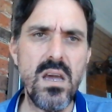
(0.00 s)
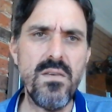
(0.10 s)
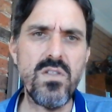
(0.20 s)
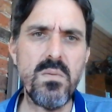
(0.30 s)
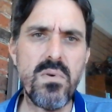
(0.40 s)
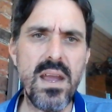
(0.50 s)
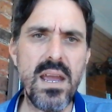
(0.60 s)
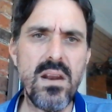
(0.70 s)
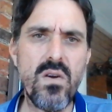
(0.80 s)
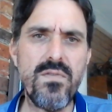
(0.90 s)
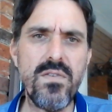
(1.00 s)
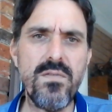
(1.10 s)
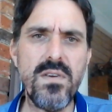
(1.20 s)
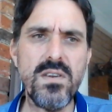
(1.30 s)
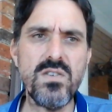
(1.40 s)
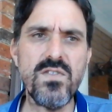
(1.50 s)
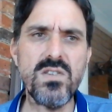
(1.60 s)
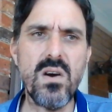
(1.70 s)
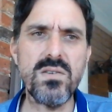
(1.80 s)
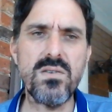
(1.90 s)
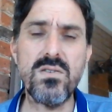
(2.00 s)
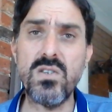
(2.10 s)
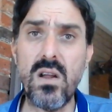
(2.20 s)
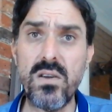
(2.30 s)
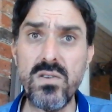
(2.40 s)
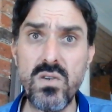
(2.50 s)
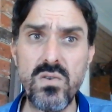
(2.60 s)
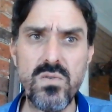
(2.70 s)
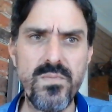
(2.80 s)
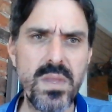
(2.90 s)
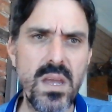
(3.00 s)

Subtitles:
for the brand and often features vitolas that are entirely new.